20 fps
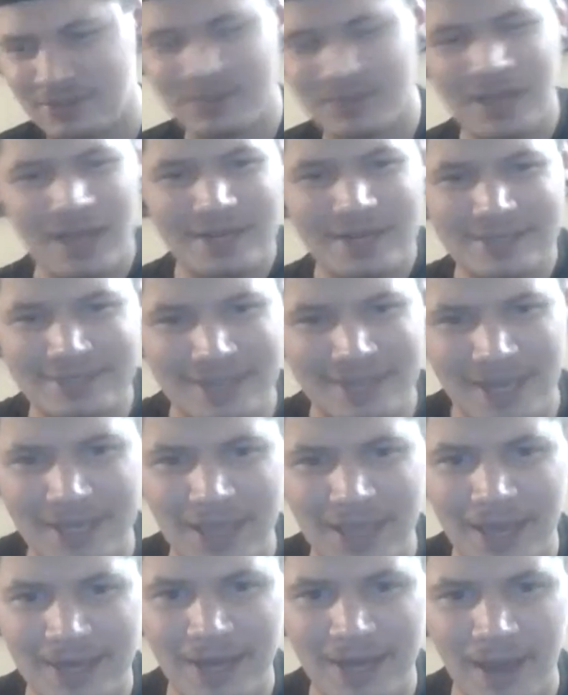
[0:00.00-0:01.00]
kind of
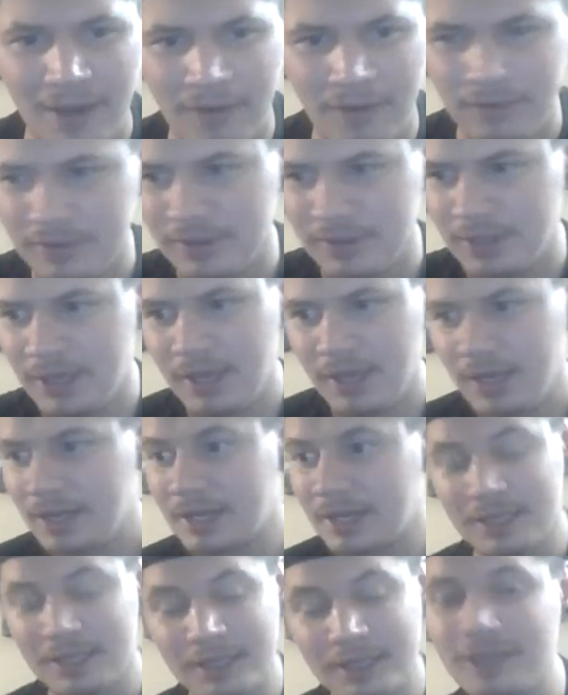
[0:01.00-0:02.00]
daylight out.
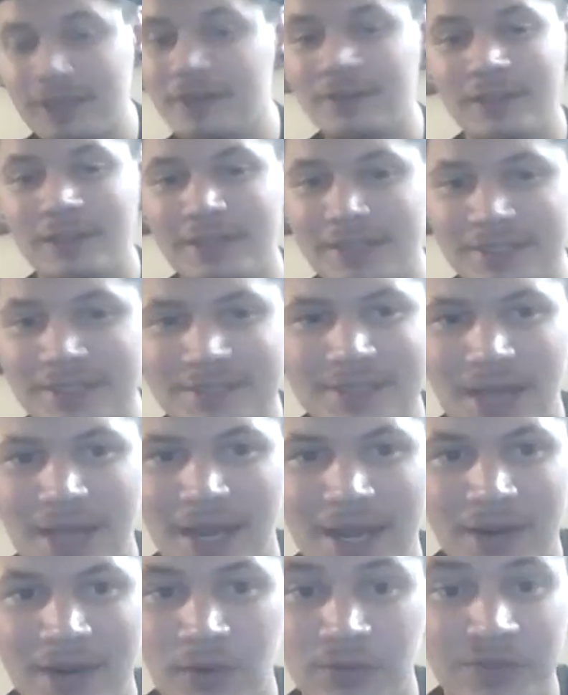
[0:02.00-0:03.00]
Clearly this
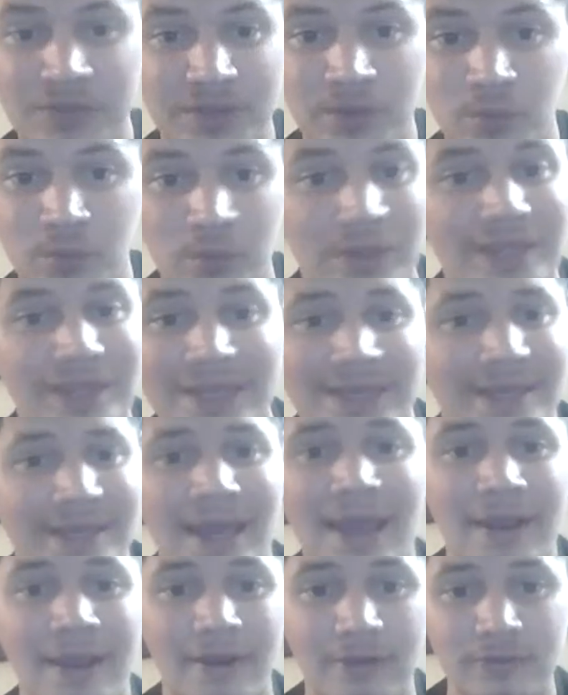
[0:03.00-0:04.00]
guy, I don't think really
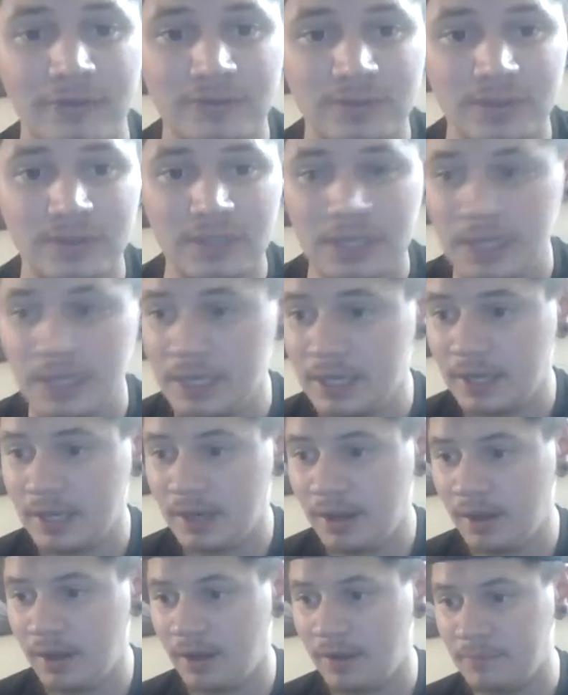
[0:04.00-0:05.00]
cares.
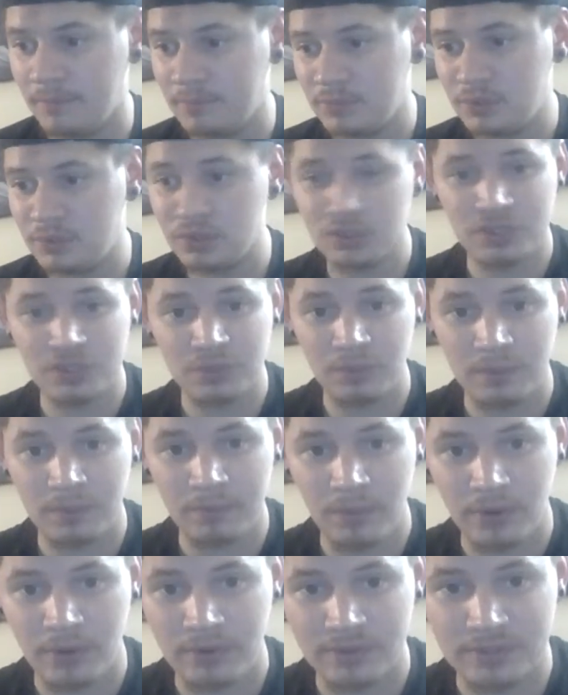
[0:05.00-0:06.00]
Usually when
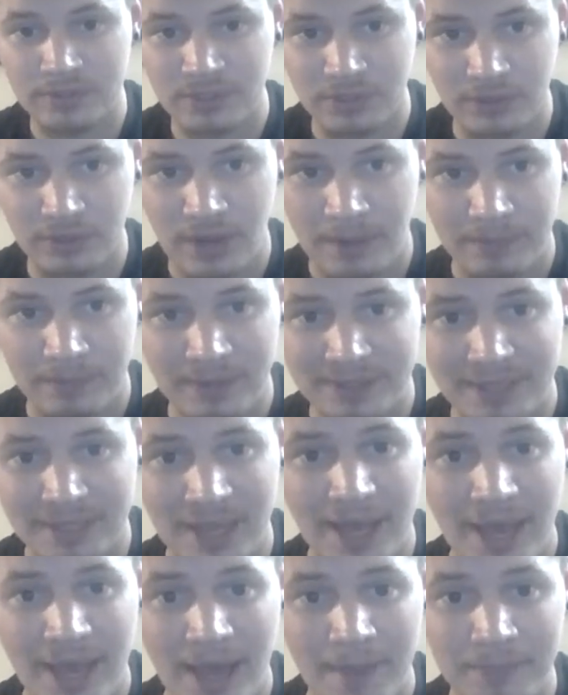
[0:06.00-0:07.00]
murders and crap like
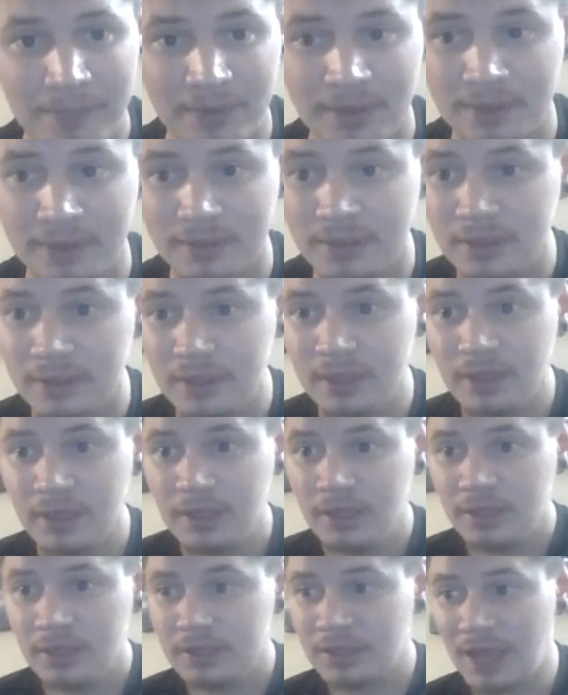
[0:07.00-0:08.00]
that happen,
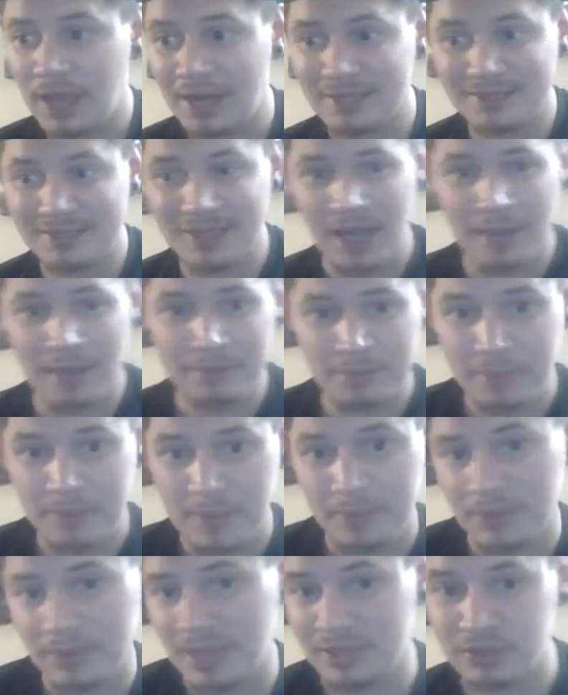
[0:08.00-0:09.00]
a lot of times
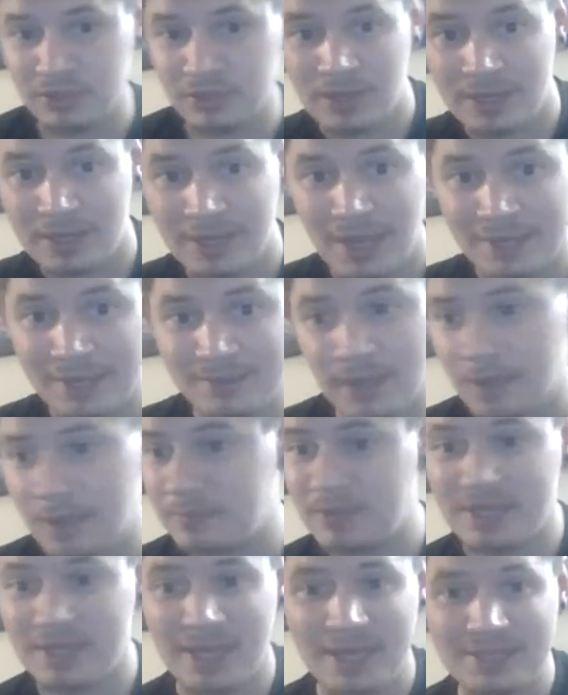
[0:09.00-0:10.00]
people like doing it at nighttime.
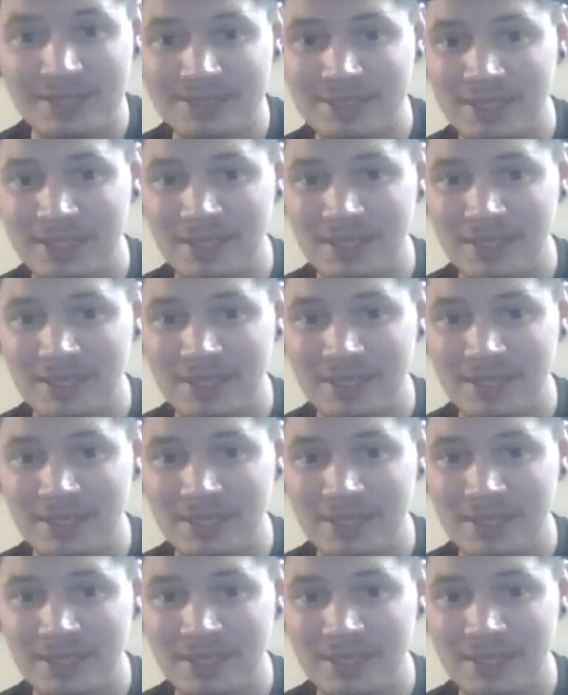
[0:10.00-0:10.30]
You can't see